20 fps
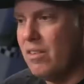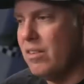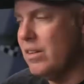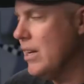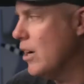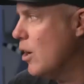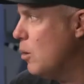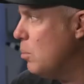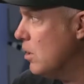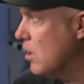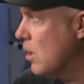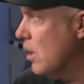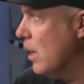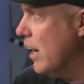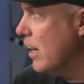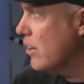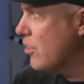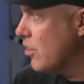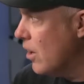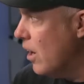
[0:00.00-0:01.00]
terrible
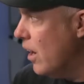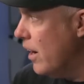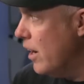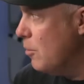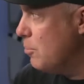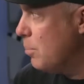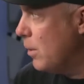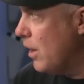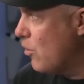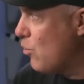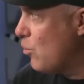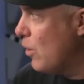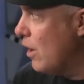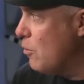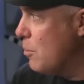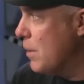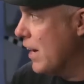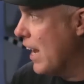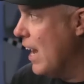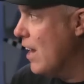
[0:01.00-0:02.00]
collector on it. Plus, we
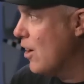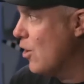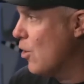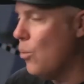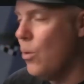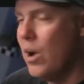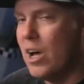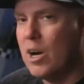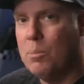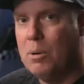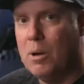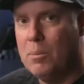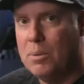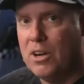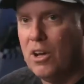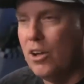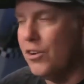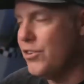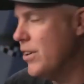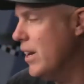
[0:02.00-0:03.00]
have a mechanical water pump
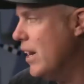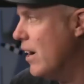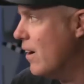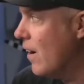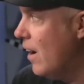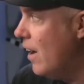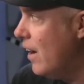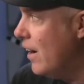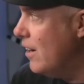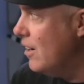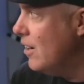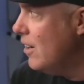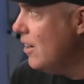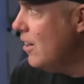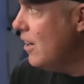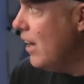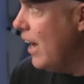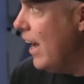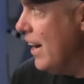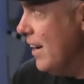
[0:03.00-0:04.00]
and alternator on it,
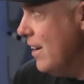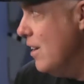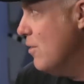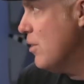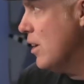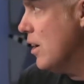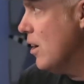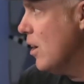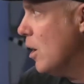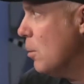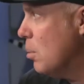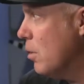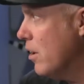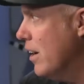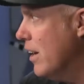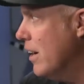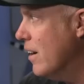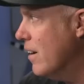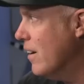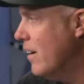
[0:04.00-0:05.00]
and a different
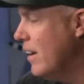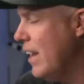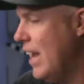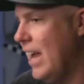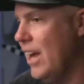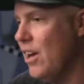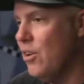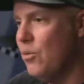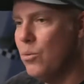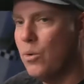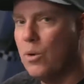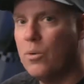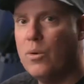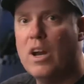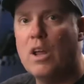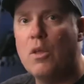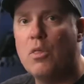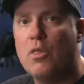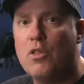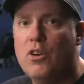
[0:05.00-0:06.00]
carburetor, and we're
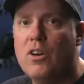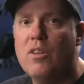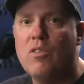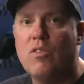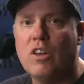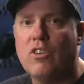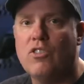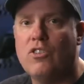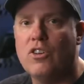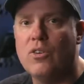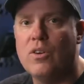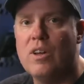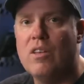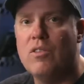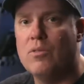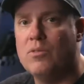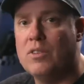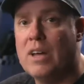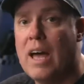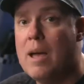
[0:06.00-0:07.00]
running 36
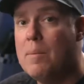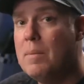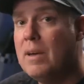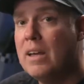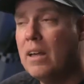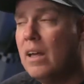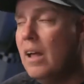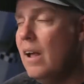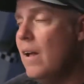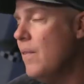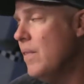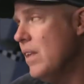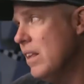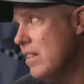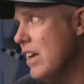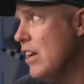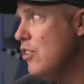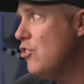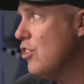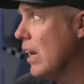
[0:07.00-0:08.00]
degrees of timing.
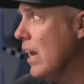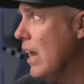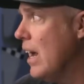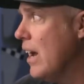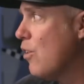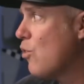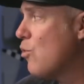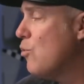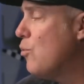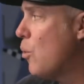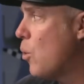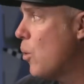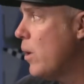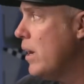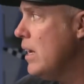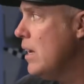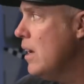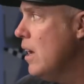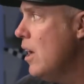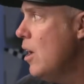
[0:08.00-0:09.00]
This engine likes
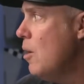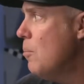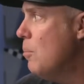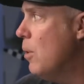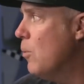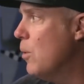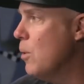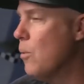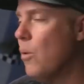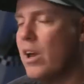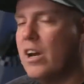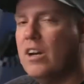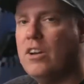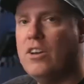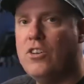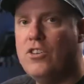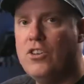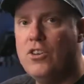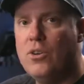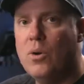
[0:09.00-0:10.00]
40, but we wanted
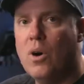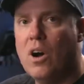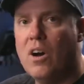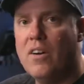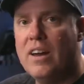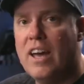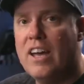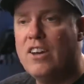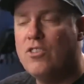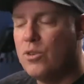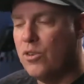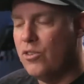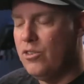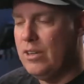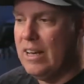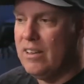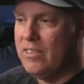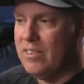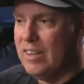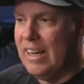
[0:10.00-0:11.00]
to do our nitrous
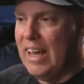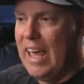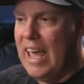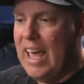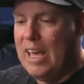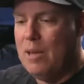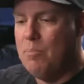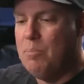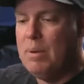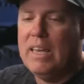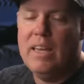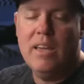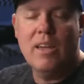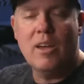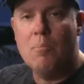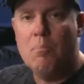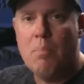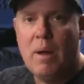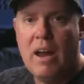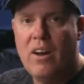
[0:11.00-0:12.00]
testing A-B
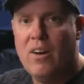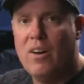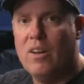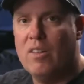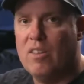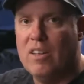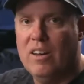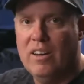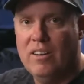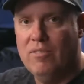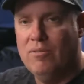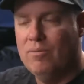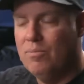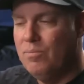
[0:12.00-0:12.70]
comparison